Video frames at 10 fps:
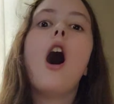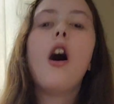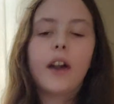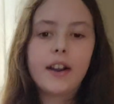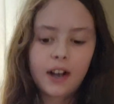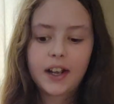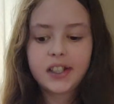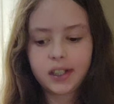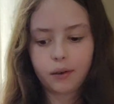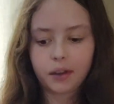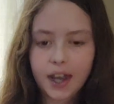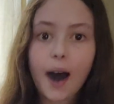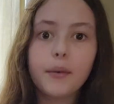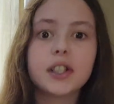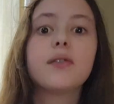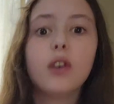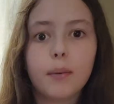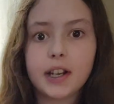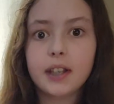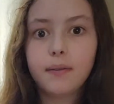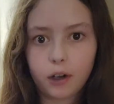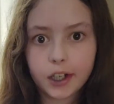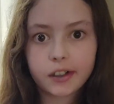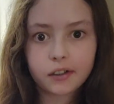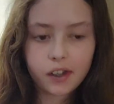All right, guys, so that was fruit by the foot.